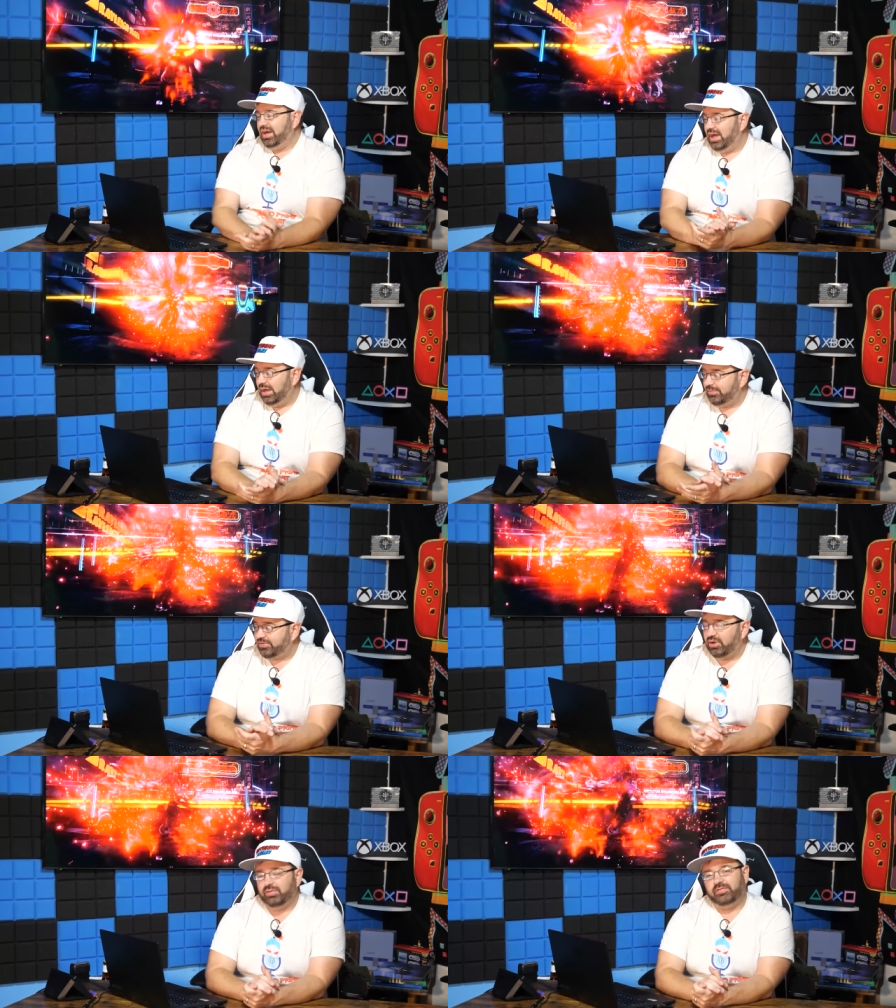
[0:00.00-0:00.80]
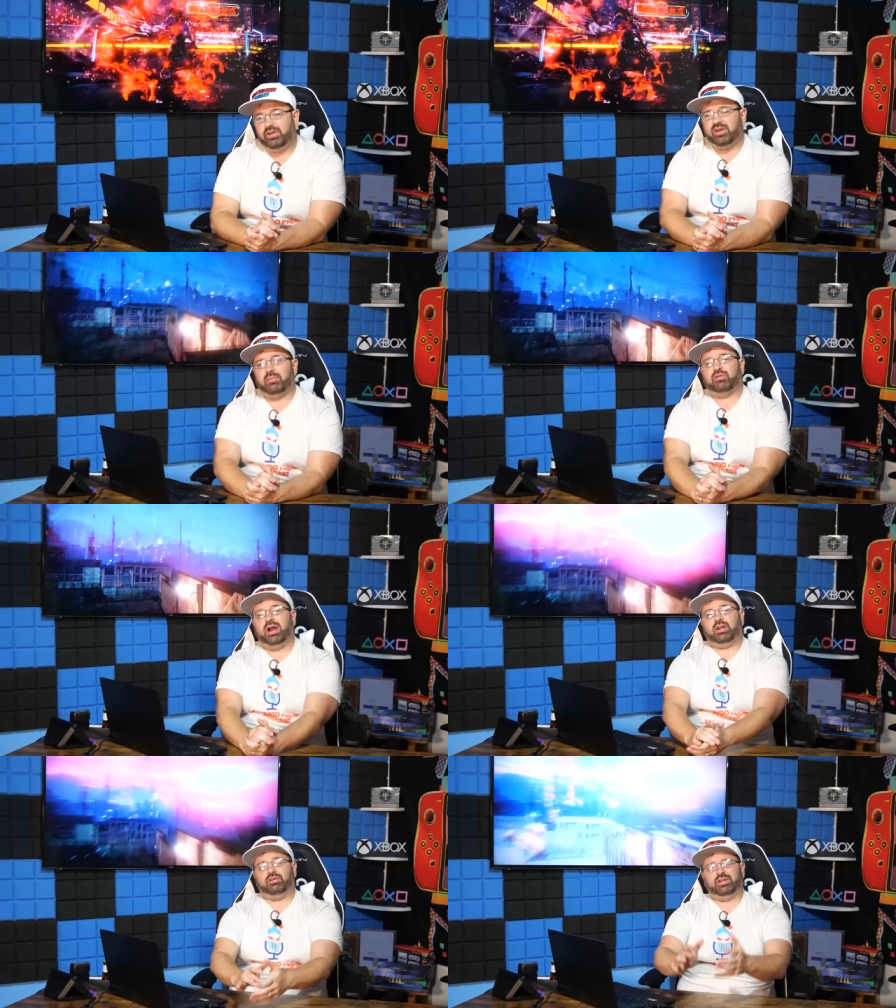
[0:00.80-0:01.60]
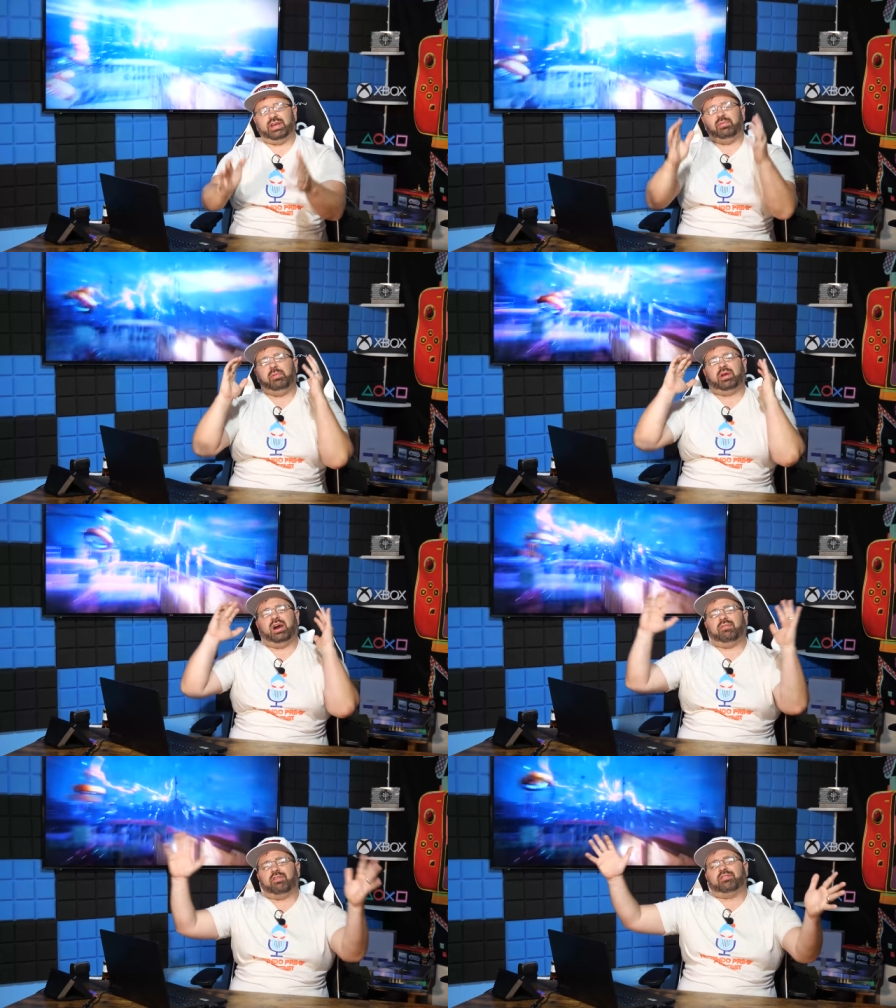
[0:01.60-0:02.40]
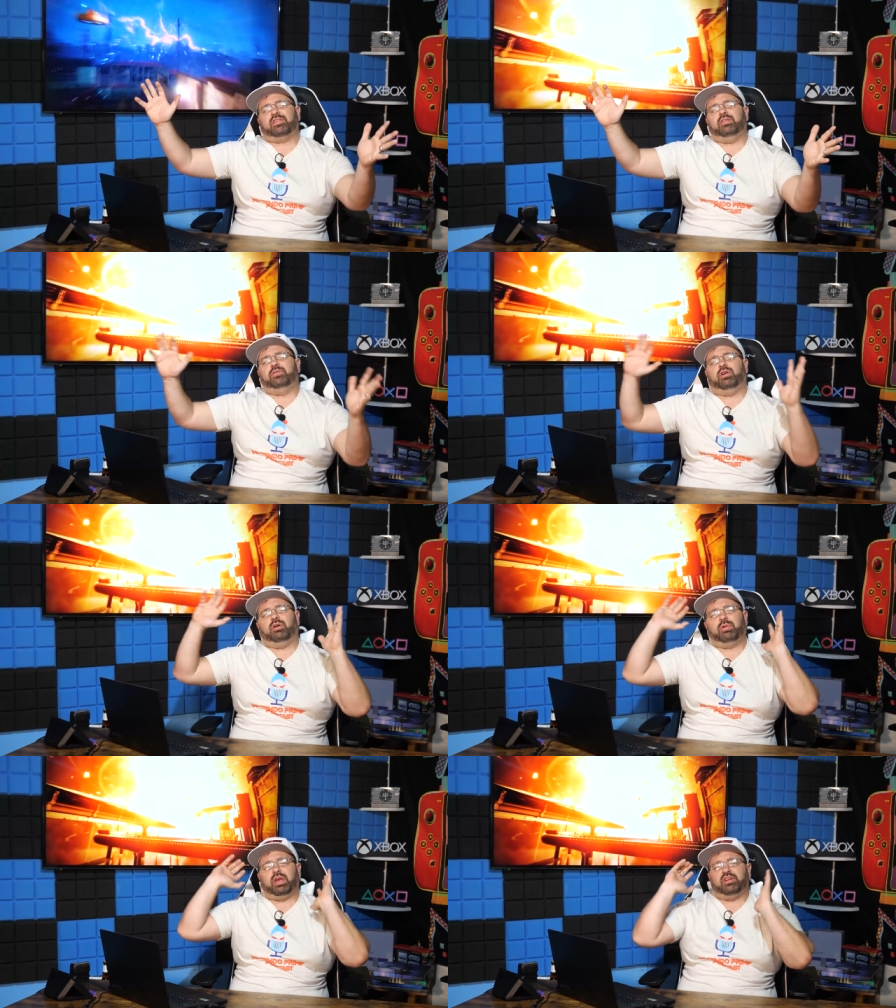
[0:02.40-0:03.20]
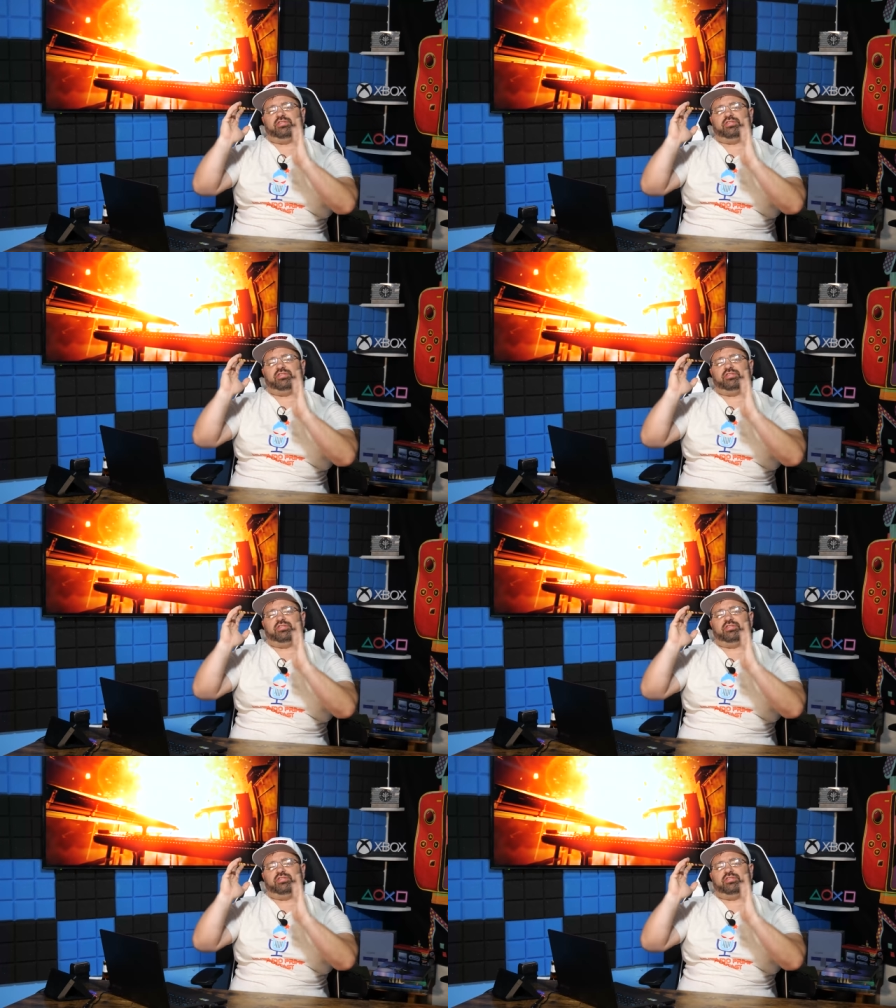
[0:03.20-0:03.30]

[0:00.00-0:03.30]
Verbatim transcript: Um, so, Video Game Chronicle. Again, we've been covering this interview all week,